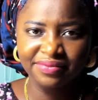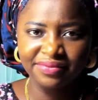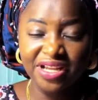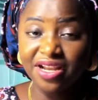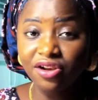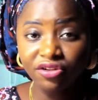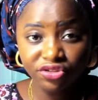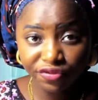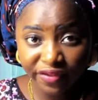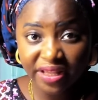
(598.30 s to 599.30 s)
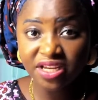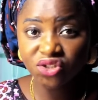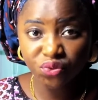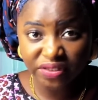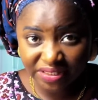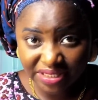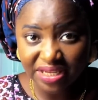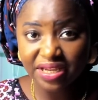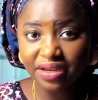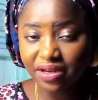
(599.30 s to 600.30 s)
A lot of things we
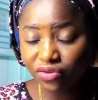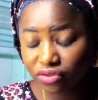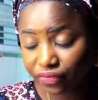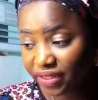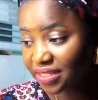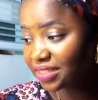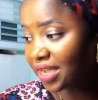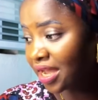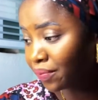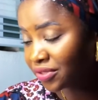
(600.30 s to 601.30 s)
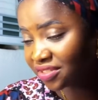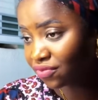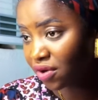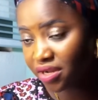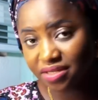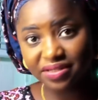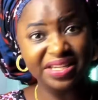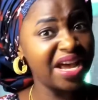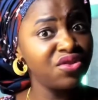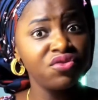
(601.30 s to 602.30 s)
see, a lot of things that happen around us
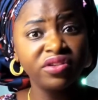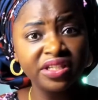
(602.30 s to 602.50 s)
are not